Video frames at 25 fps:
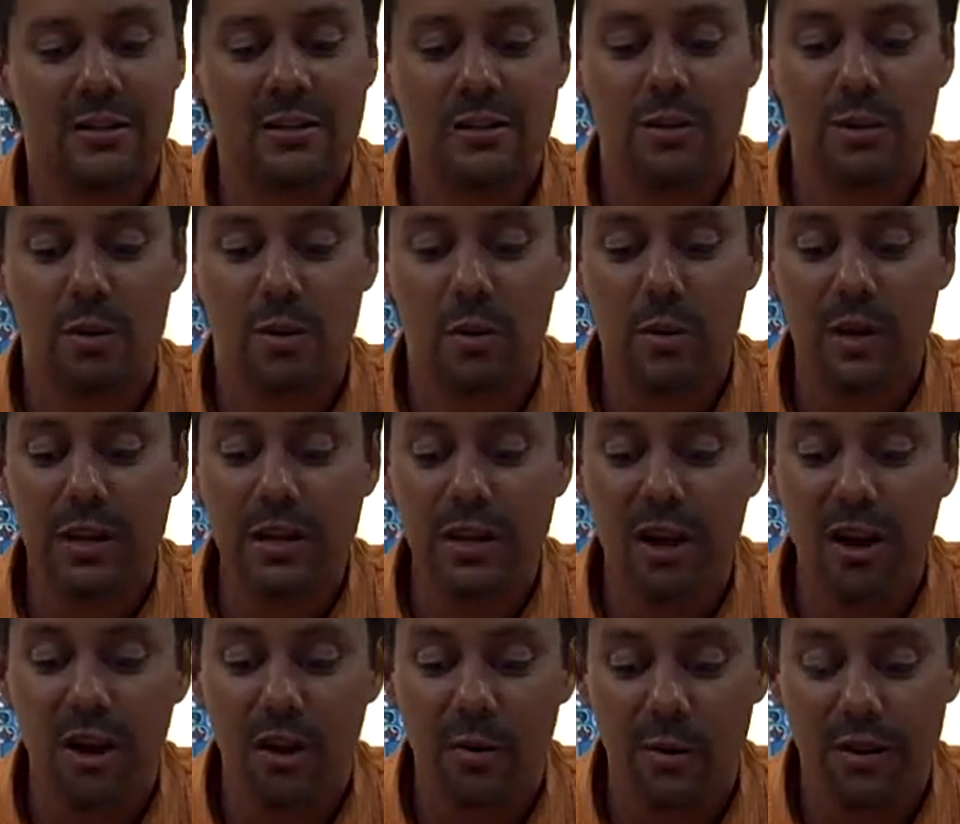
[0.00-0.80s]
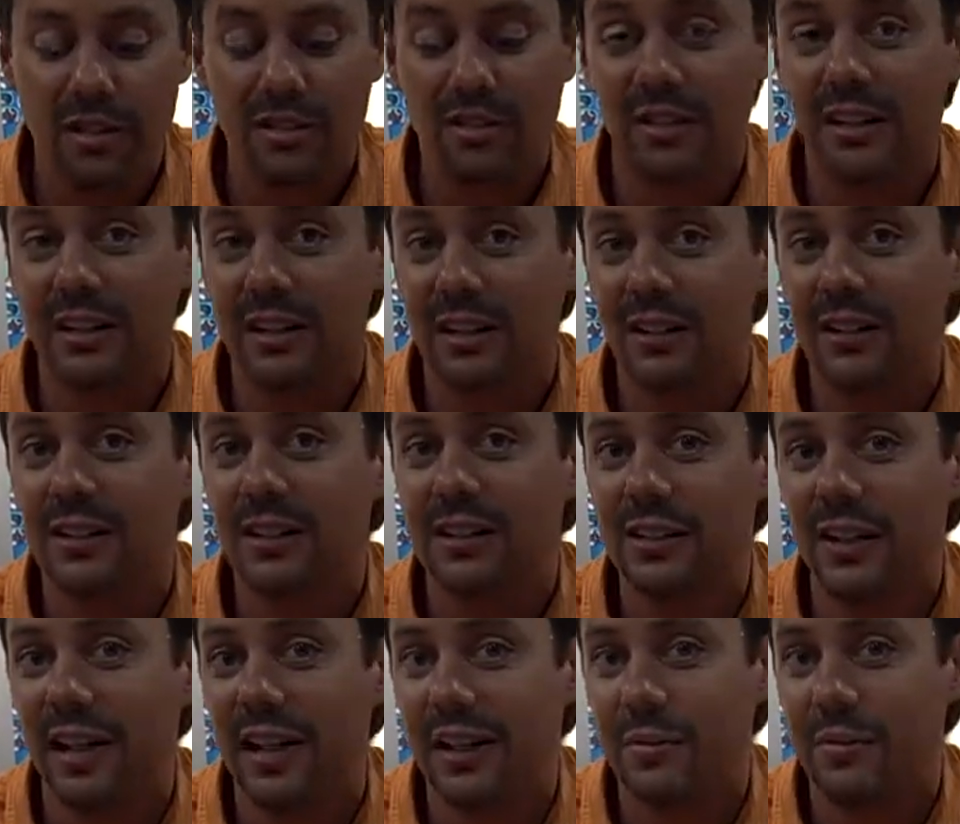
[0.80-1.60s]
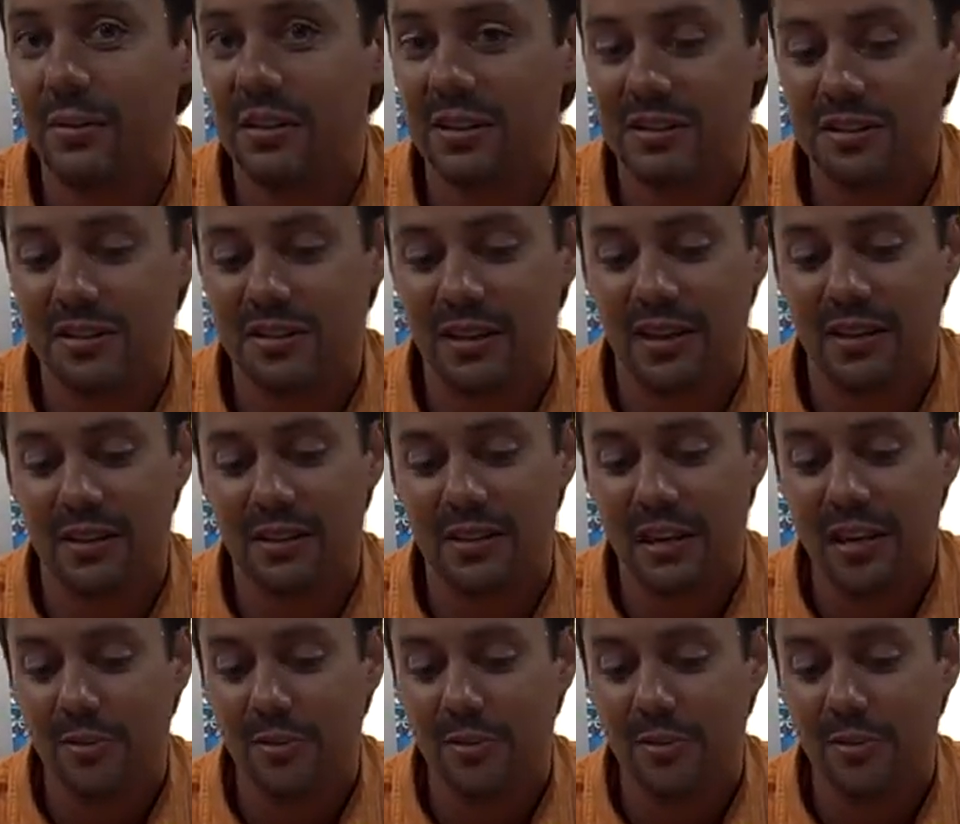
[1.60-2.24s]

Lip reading: So we know what it's going to look like when it's done.